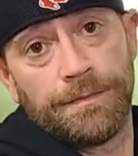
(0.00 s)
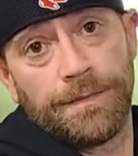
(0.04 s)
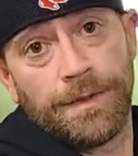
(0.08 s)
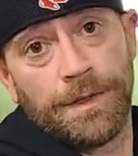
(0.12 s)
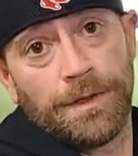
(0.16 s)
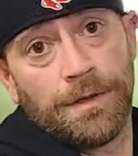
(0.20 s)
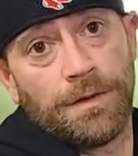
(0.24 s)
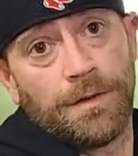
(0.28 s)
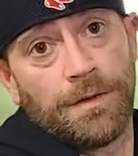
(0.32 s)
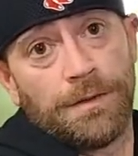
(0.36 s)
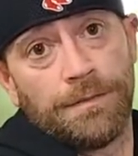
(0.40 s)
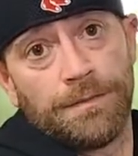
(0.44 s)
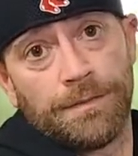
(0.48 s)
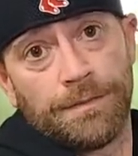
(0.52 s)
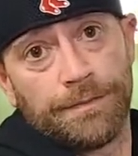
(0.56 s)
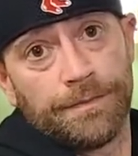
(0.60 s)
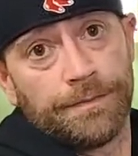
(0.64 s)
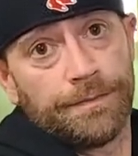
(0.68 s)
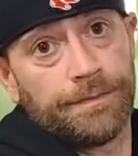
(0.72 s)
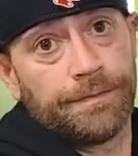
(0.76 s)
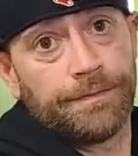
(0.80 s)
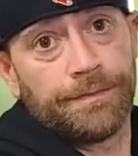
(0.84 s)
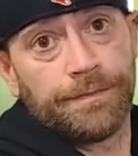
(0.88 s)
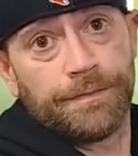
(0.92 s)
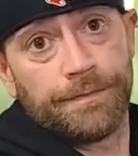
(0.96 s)
So anyway, so
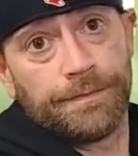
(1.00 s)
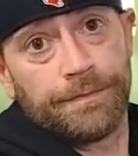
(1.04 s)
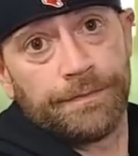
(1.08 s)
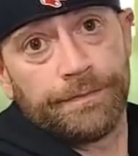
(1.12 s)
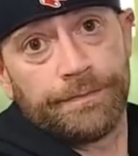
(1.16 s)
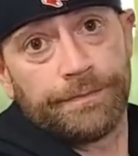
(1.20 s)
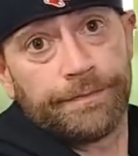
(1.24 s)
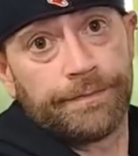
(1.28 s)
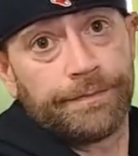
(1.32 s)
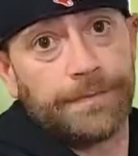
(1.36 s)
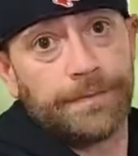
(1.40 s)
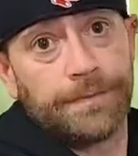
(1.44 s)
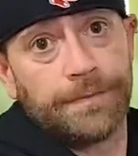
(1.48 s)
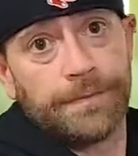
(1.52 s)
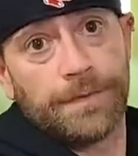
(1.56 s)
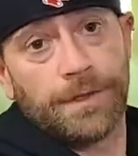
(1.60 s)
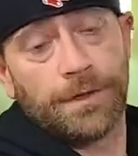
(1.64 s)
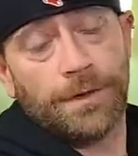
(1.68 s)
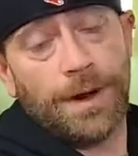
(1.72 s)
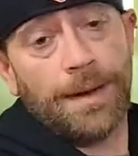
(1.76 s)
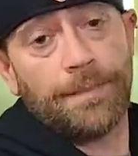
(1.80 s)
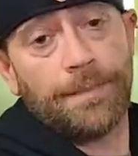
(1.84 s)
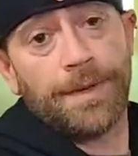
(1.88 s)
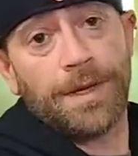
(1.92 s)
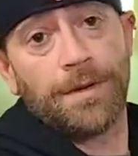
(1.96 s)
I get to this hotel
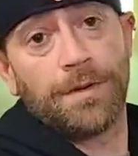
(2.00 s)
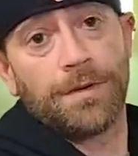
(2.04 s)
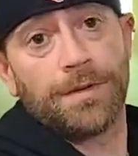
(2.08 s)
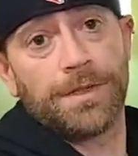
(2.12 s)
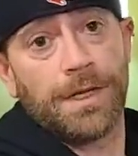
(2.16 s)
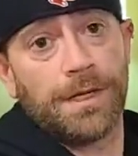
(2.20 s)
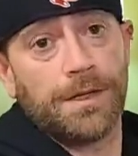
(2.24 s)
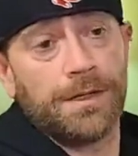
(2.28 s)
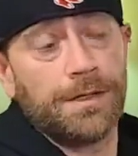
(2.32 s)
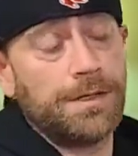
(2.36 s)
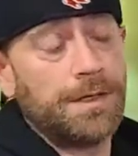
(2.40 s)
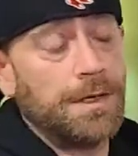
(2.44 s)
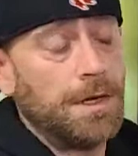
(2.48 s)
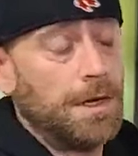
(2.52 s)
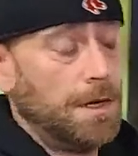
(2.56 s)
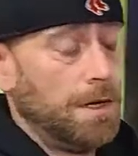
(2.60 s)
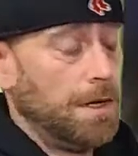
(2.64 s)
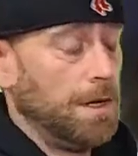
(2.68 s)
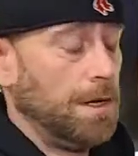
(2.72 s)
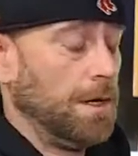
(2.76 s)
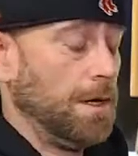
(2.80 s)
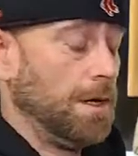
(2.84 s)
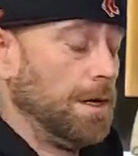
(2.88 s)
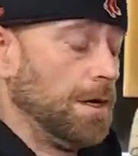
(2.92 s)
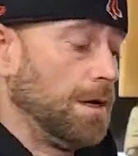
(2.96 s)
and I got to kind of give you a little
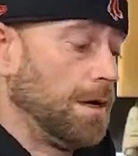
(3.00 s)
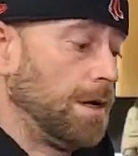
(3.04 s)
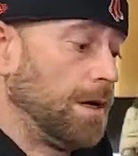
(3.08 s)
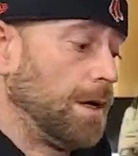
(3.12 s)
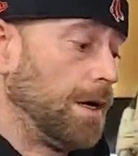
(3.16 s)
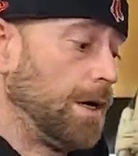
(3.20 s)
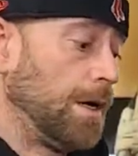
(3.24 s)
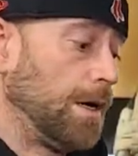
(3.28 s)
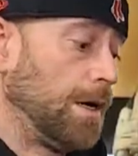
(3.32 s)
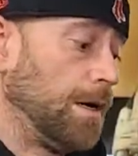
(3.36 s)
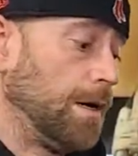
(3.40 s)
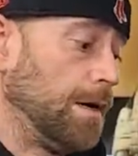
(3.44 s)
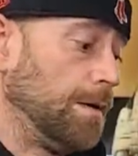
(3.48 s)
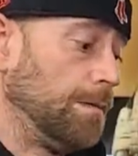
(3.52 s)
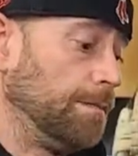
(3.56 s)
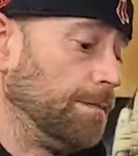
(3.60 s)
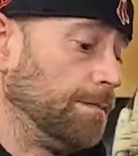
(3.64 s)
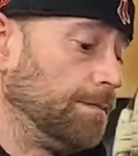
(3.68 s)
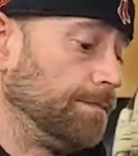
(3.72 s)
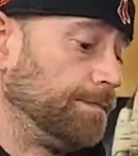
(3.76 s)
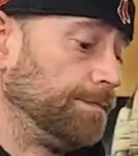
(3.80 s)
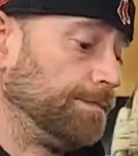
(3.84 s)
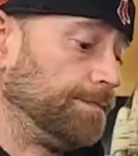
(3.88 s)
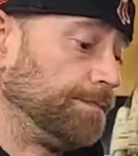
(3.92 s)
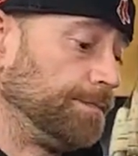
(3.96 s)
background
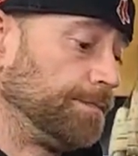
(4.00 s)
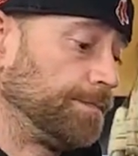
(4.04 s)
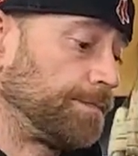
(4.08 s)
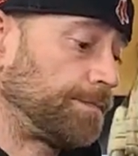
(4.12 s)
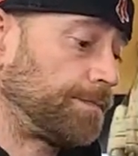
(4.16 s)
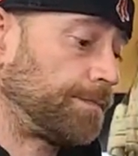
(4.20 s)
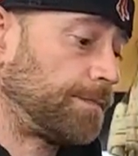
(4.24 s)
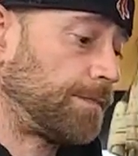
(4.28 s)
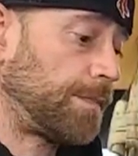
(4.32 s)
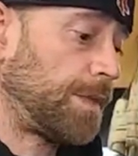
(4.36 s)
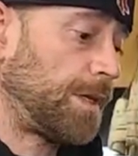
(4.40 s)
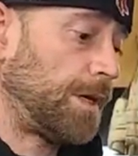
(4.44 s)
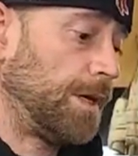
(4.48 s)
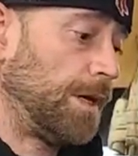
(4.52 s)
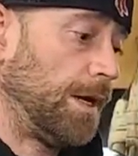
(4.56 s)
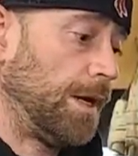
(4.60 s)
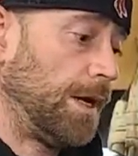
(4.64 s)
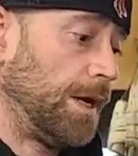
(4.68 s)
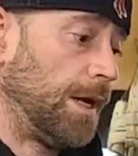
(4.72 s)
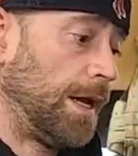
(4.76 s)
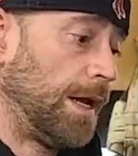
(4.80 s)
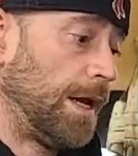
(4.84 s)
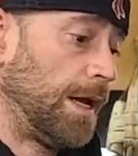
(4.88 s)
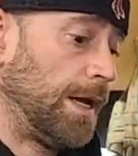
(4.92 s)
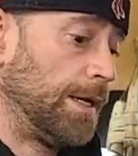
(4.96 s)
of
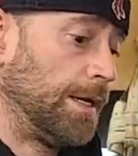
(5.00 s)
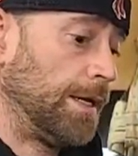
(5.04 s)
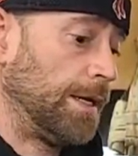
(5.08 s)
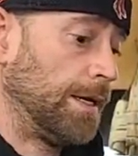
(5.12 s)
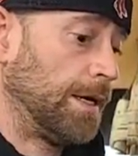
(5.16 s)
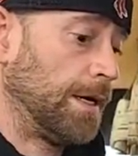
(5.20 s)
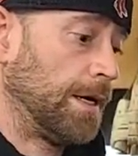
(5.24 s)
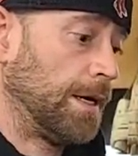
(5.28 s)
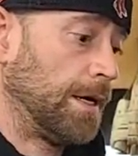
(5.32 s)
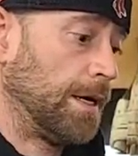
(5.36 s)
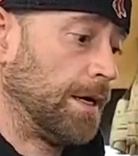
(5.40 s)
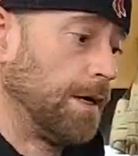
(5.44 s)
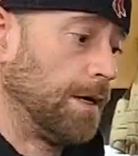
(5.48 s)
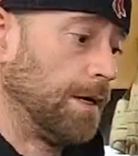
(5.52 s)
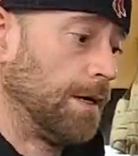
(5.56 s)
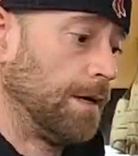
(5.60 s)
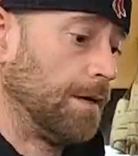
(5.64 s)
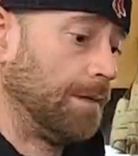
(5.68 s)
some attitude and